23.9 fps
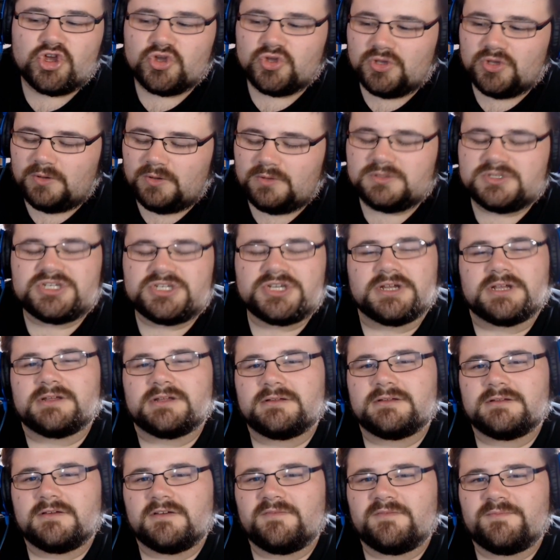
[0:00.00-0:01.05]
culture
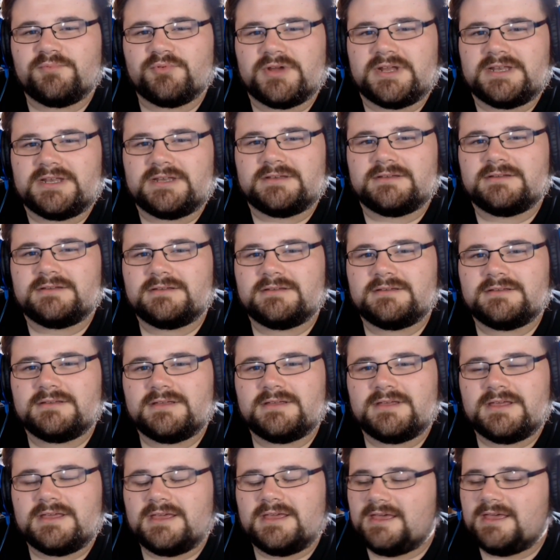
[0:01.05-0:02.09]
of Britain.
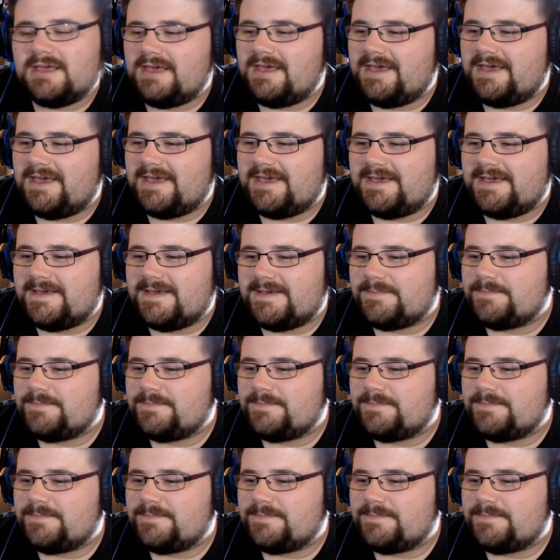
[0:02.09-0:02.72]
I